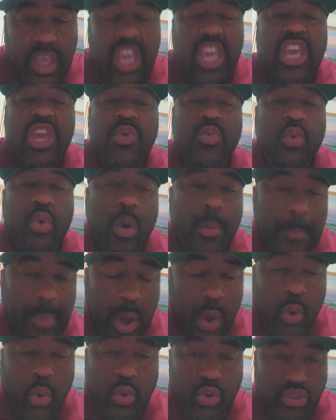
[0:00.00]
he will
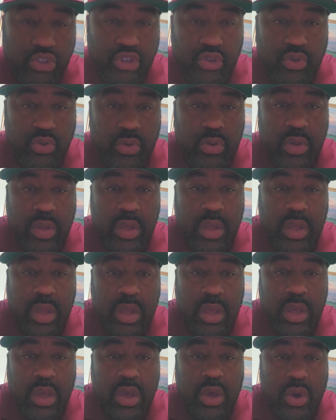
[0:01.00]
oppose you,
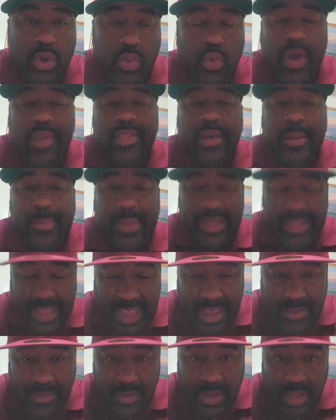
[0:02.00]
whether
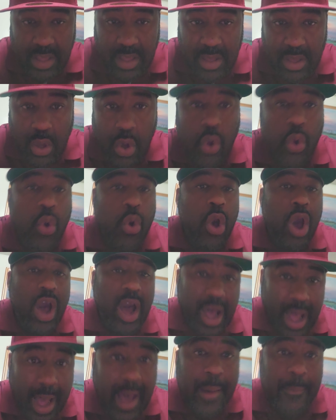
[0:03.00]
believer or
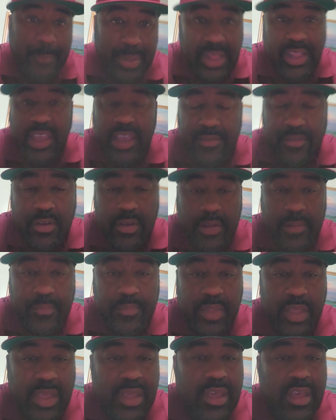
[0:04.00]
unbeliever.
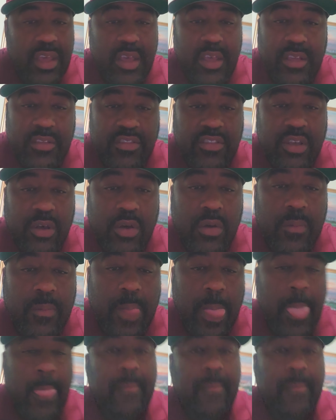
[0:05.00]
So